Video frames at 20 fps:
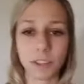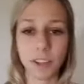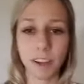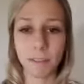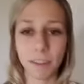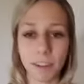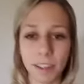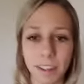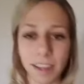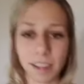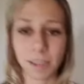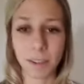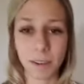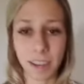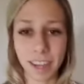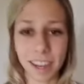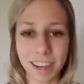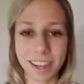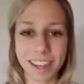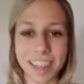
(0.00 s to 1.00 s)
definitely look
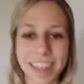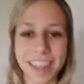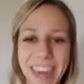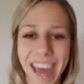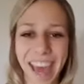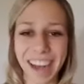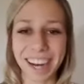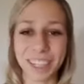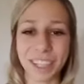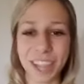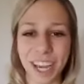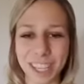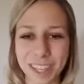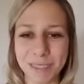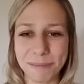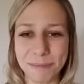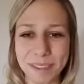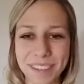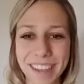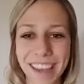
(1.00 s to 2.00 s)
into that
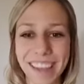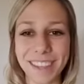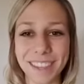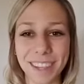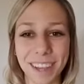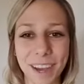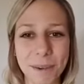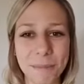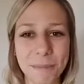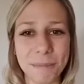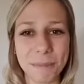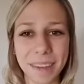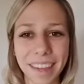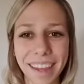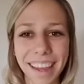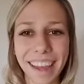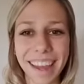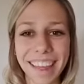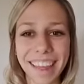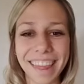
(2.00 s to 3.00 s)
adjustable telescope.
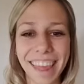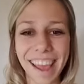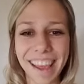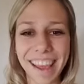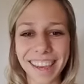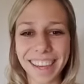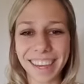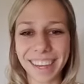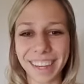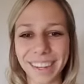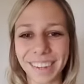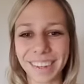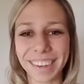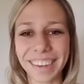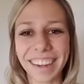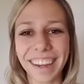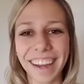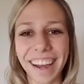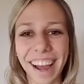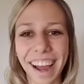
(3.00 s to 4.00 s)
Thank you. All
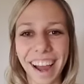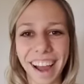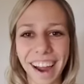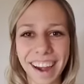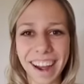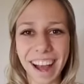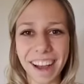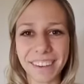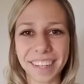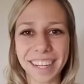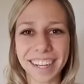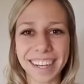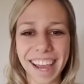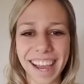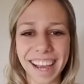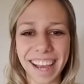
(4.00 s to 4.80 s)
right, have a good day,